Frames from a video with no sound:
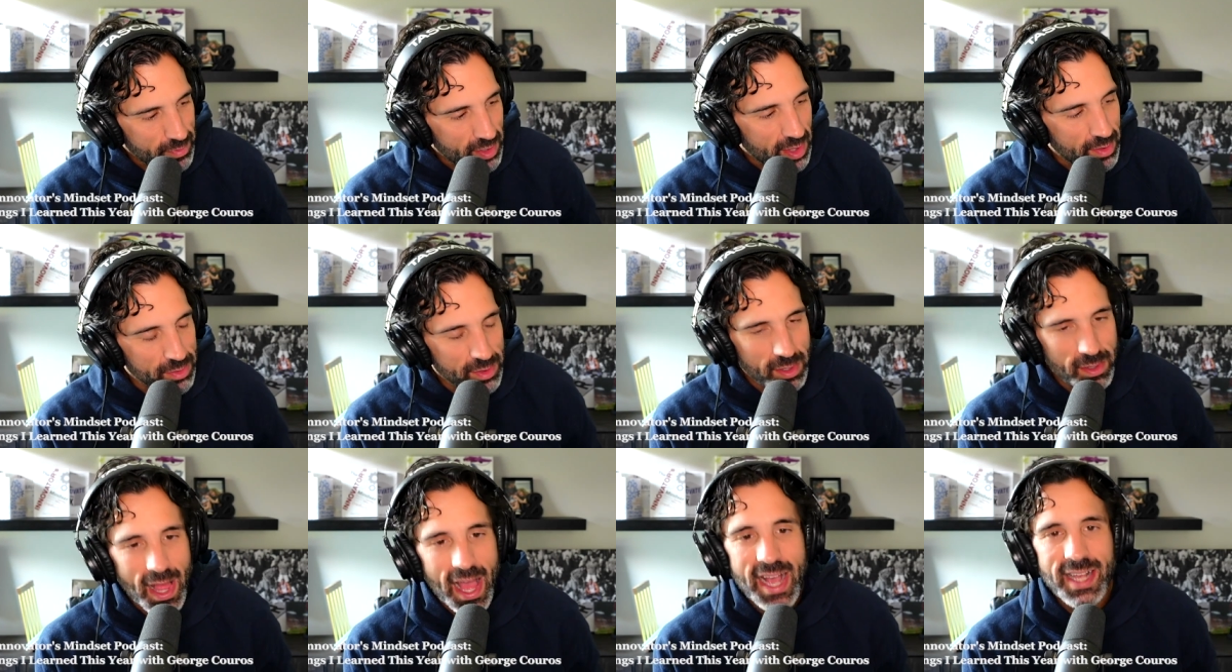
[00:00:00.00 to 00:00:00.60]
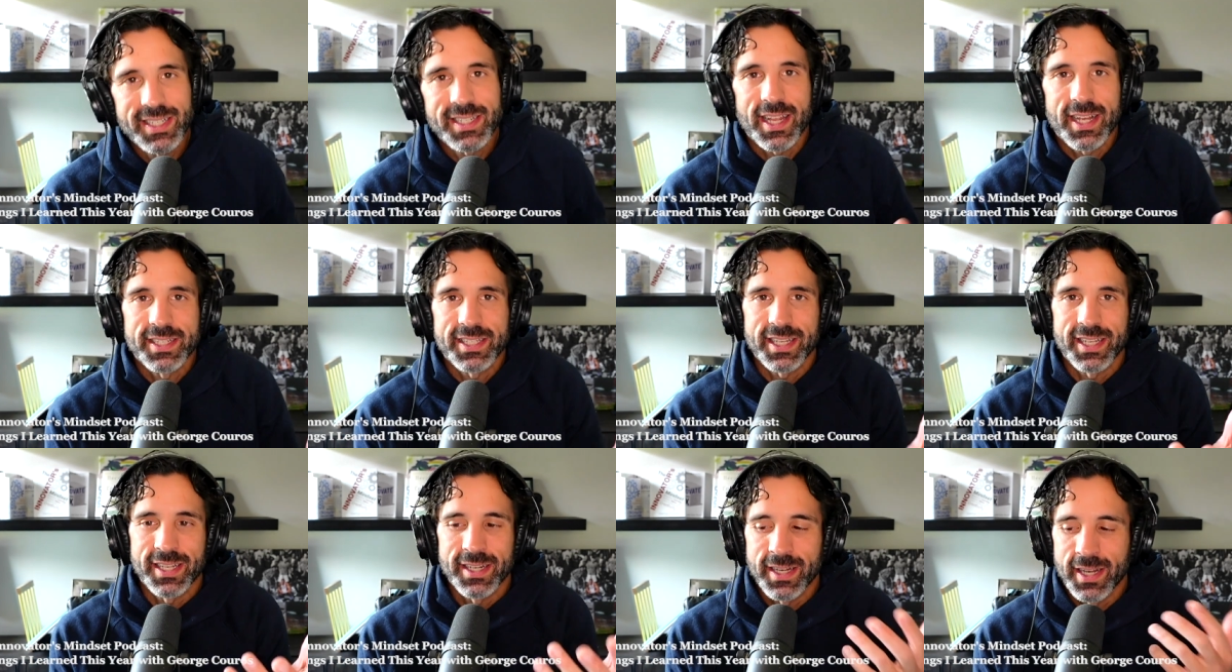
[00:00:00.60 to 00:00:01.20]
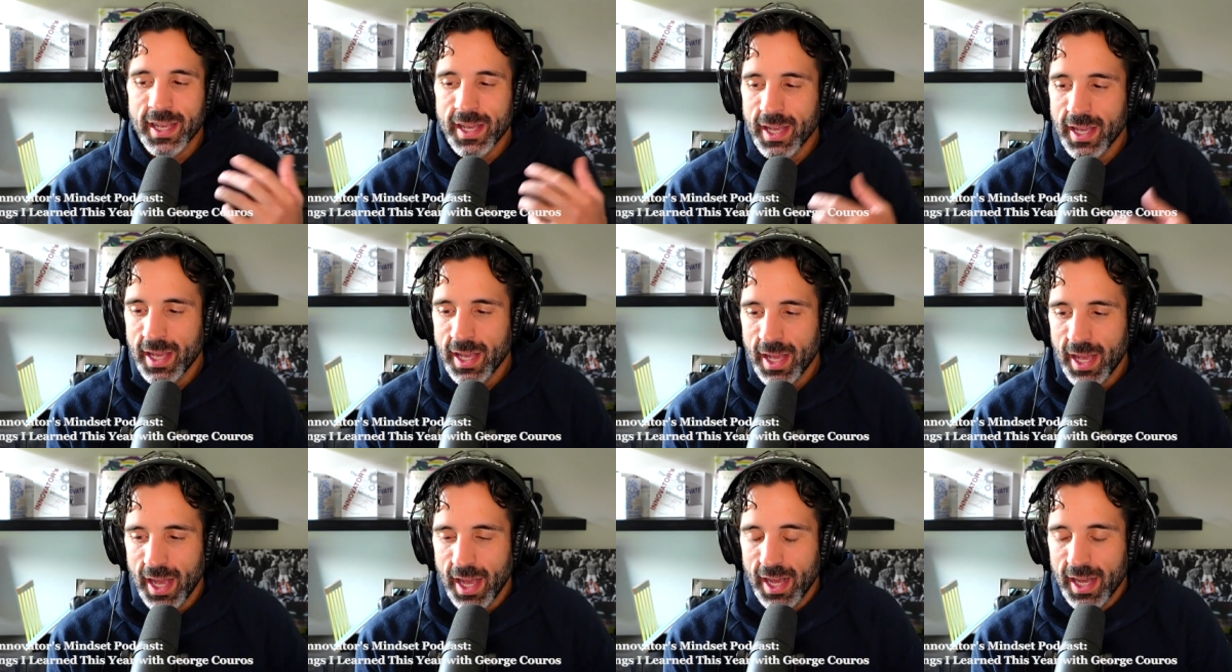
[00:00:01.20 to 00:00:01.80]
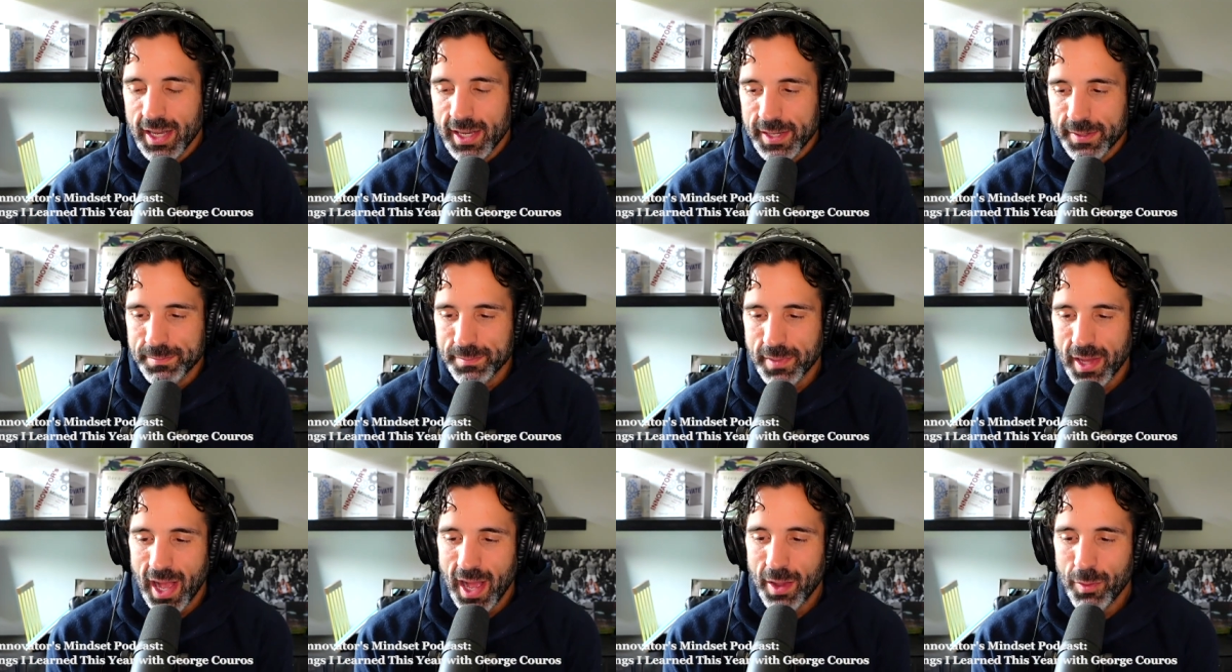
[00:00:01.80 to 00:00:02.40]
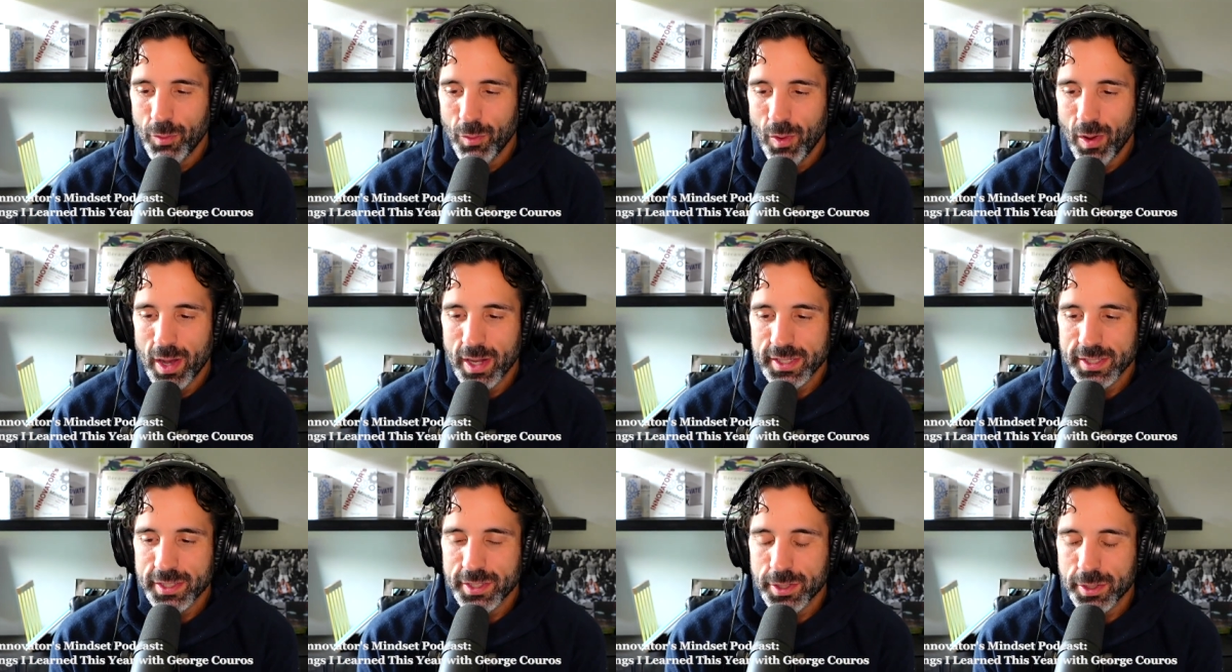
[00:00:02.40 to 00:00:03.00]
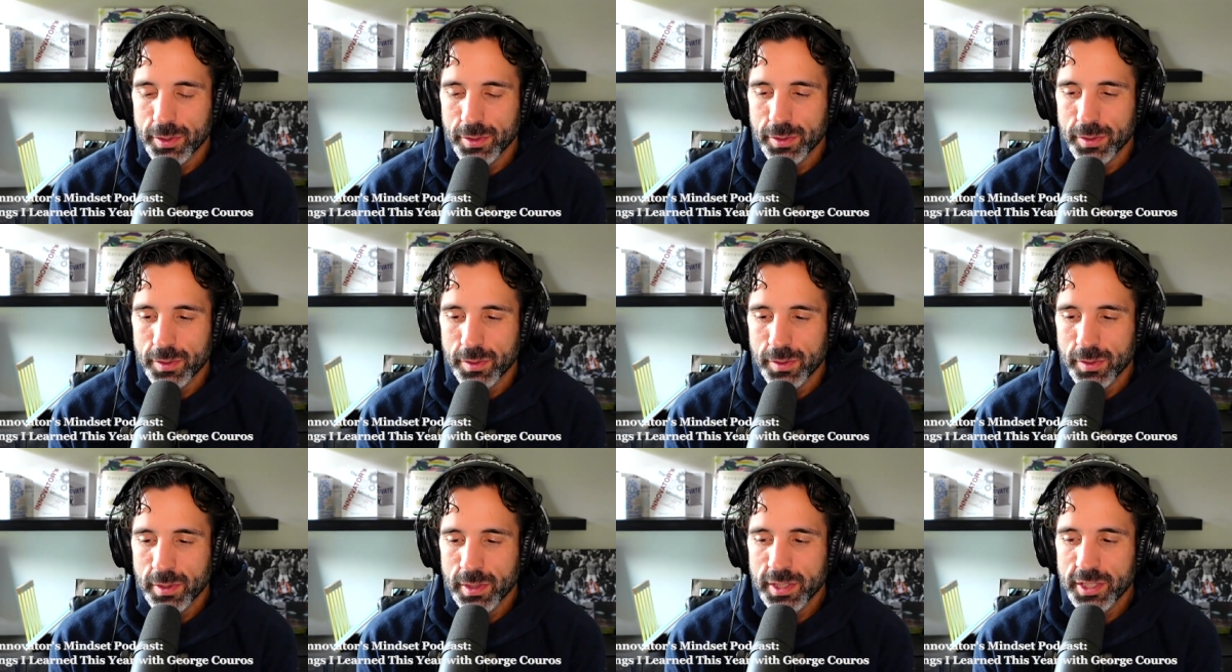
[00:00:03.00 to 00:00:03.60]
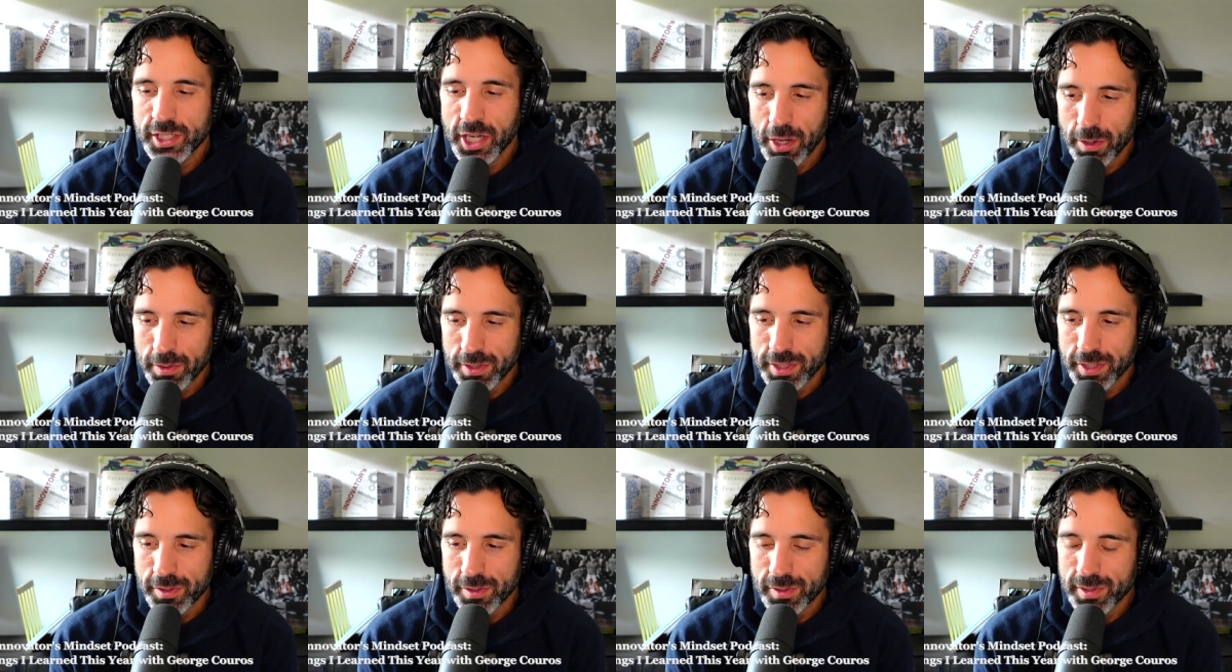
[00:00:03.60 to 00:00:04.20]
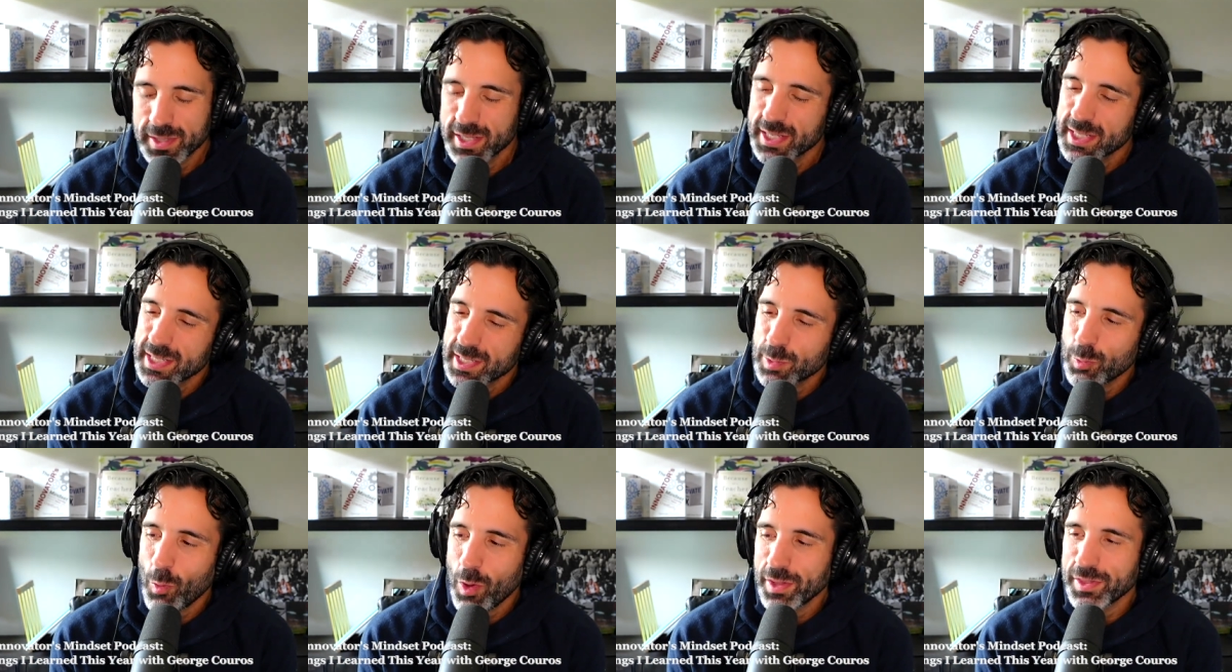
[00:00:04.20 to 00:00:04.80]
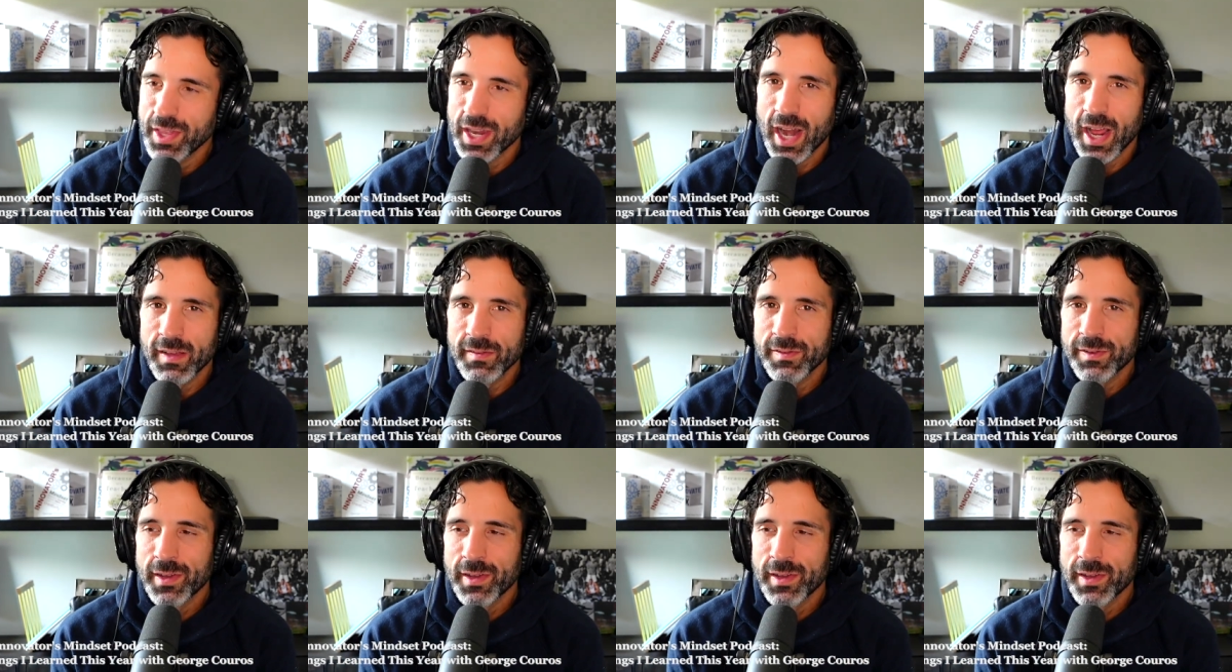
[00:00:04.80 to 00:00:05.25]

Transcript: The last lesson I want to share with you, and this is one that I've